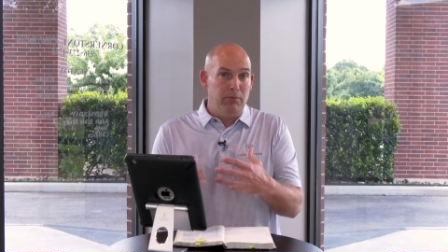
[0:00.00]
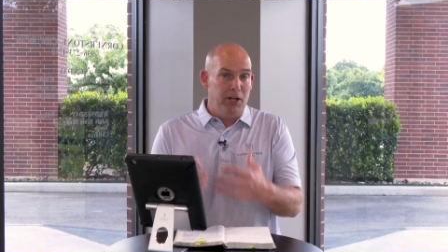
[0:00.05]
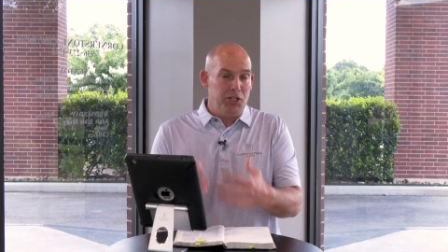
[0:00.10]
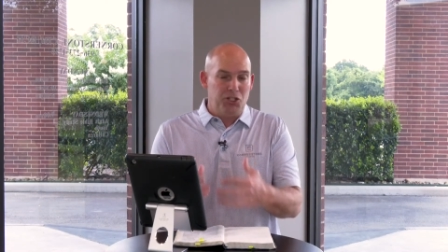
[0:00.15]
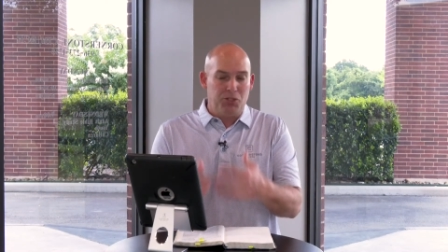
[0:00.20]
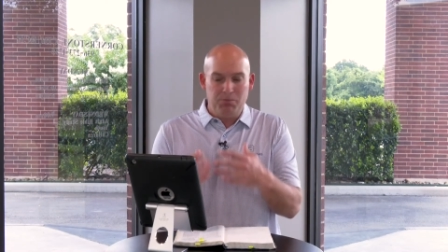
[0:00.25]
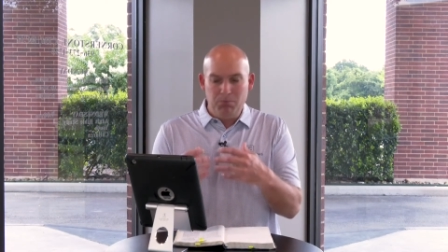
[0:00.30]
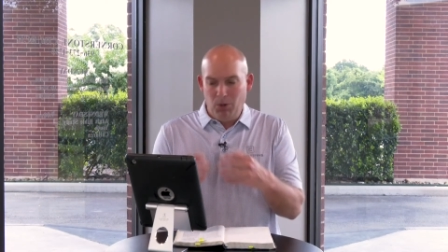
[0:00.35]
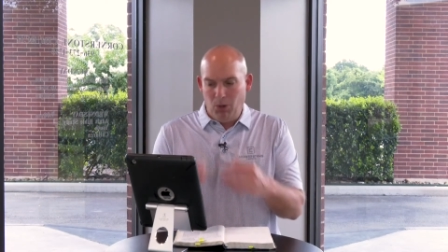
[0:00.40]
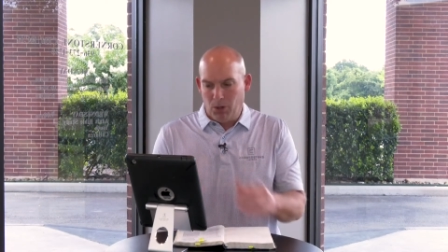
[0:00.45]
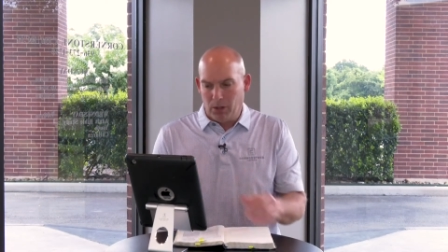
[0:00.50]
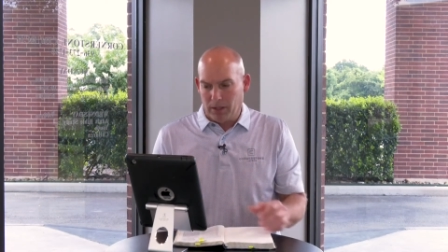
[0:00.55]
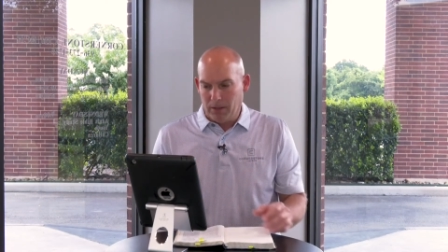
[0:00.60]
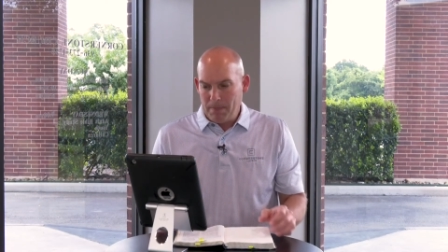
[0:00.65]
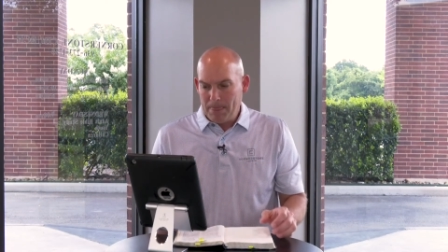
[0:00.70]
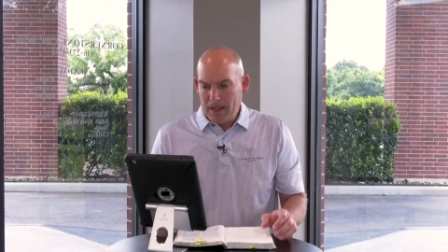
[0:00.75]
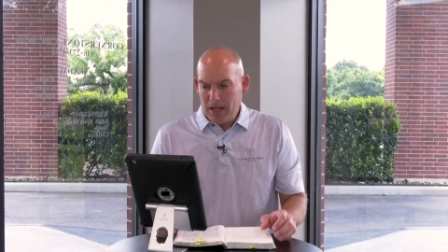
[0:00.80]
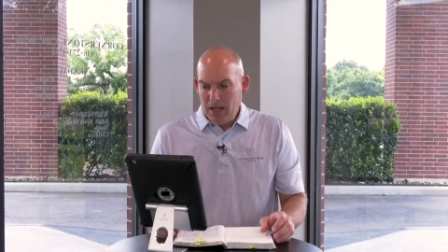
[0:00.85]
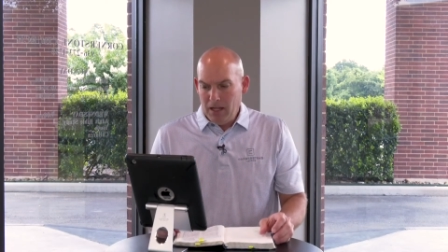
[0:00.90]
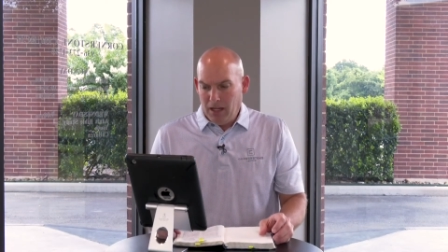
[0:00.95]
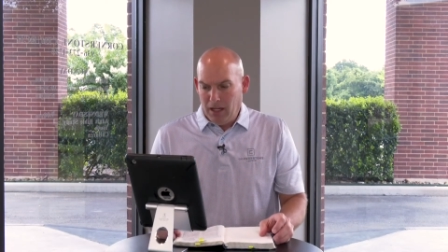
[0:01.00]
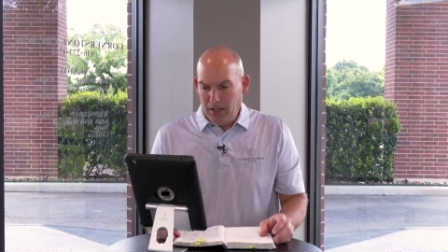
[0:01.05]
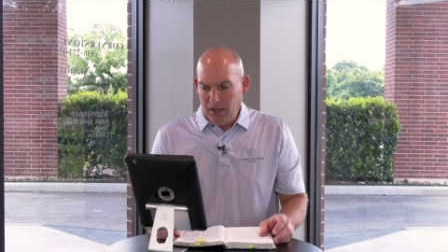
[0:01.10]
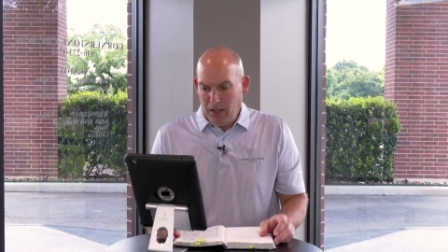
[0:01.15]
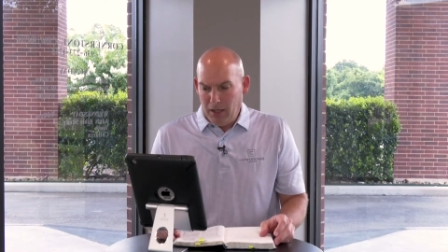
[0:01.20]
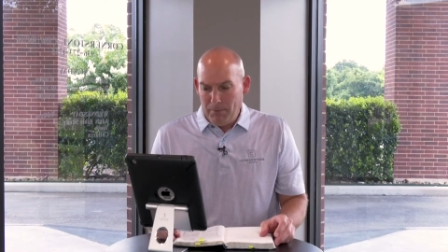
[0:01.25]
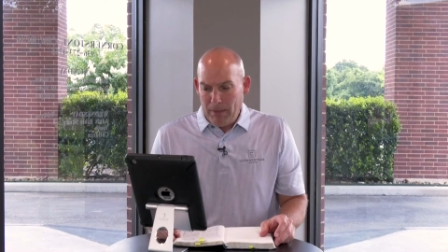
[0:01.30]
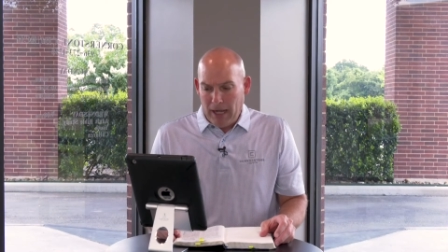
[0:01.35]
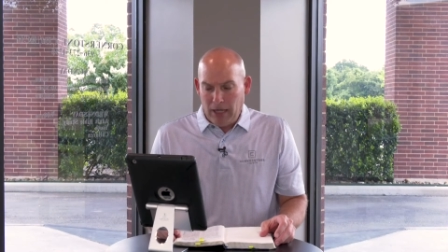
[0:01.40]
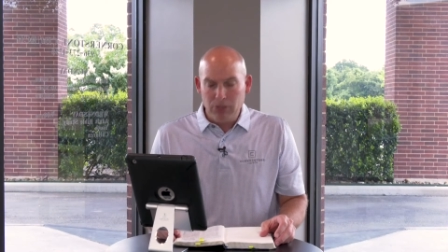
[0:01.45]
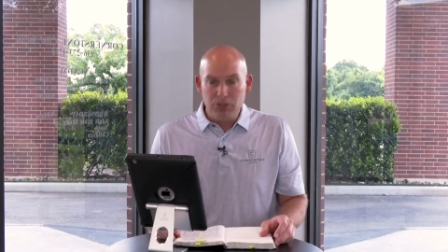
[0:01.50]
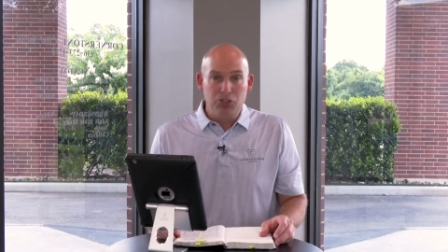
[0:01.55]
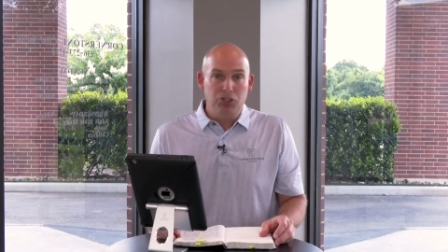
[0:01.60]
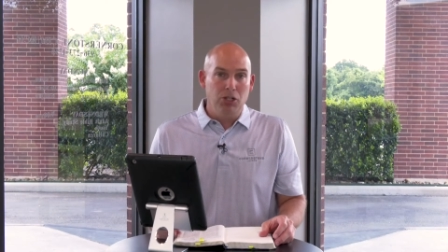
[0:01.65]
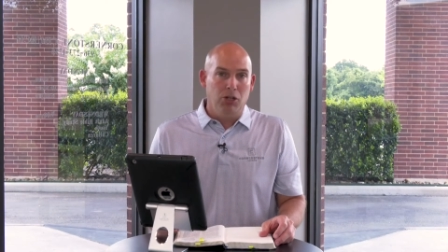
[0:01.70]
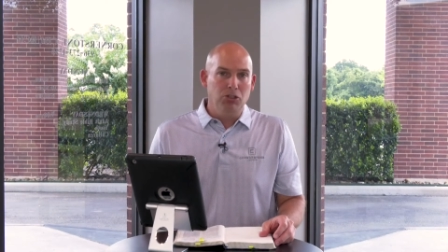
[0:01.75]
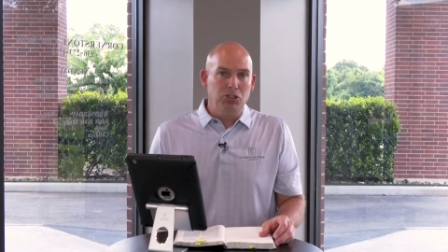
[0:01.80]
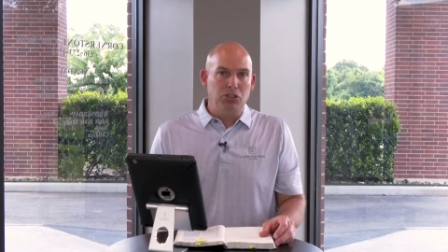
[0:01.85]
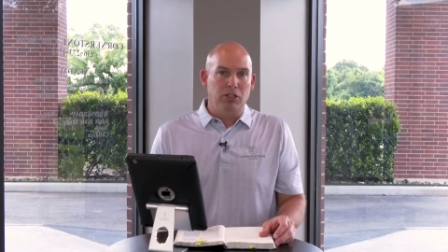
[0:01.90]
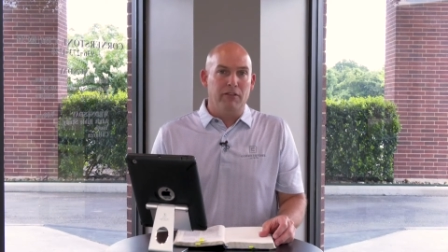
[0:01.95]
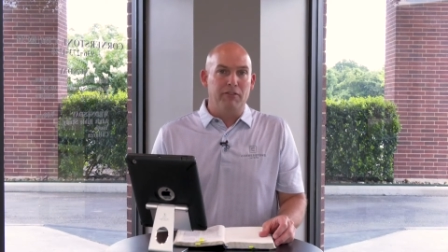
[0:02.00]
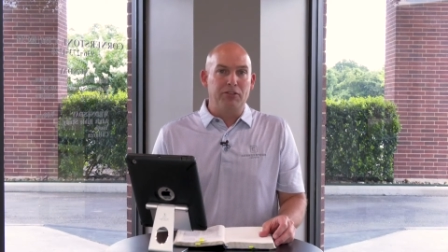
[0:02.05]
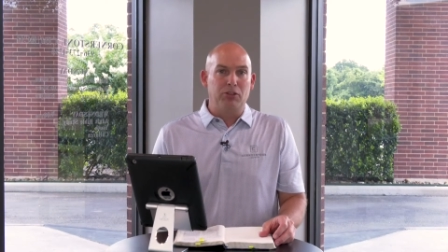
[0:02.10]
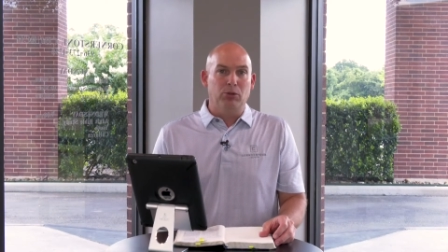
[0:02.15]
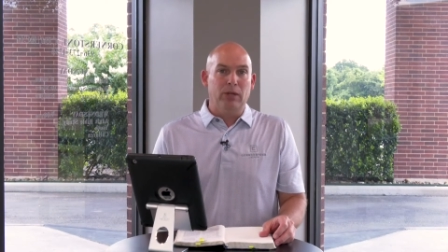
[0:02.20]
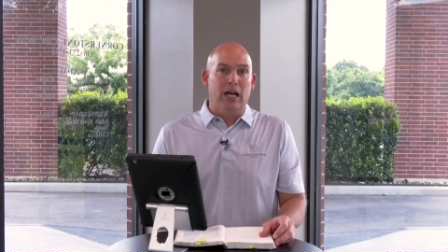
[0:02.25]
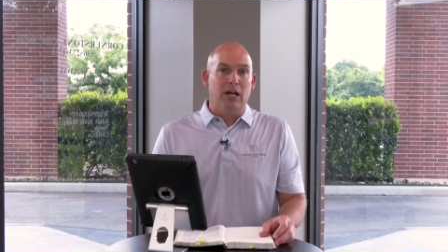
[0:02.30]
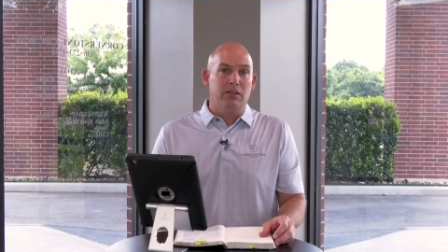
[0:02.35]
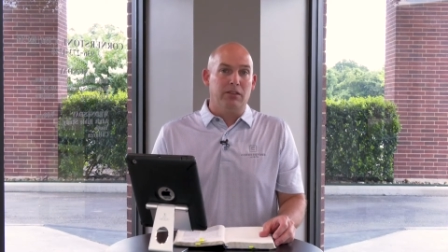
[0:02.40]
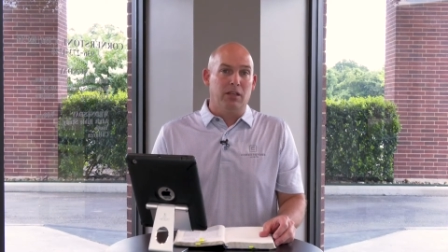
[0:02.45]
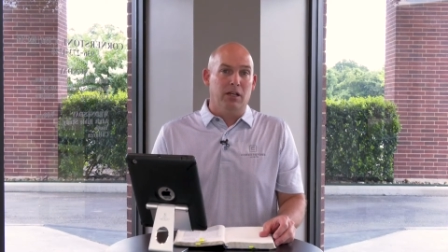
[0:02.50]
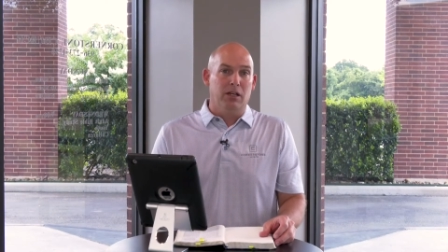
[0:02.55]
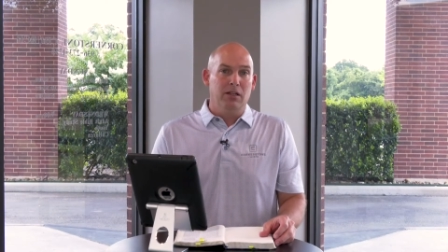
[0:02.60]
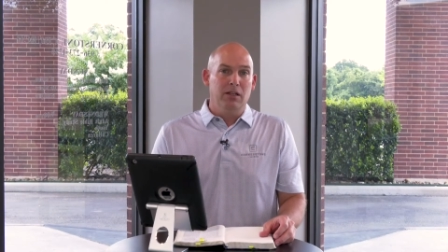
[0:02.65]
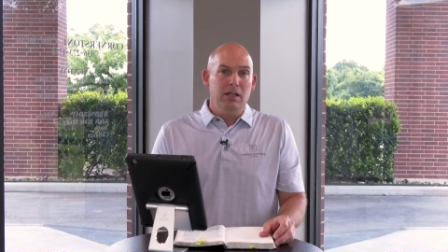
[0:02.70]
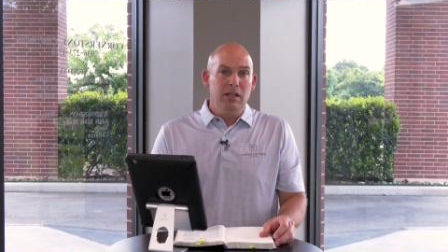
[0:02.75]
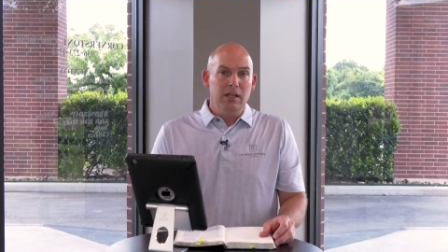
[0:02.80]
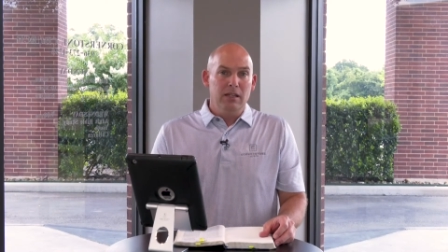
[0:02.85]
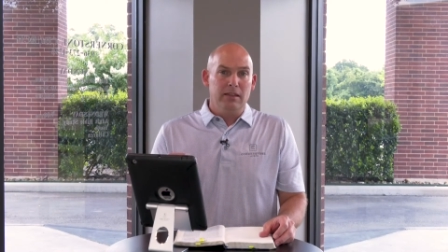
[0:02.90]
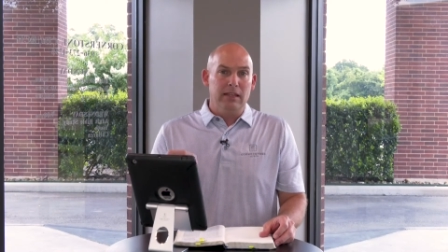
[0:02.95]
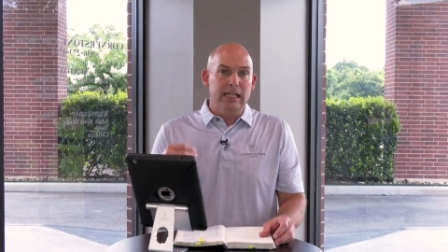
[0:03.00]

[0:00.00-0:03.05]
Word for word: much more uh, about Joseph throughout the,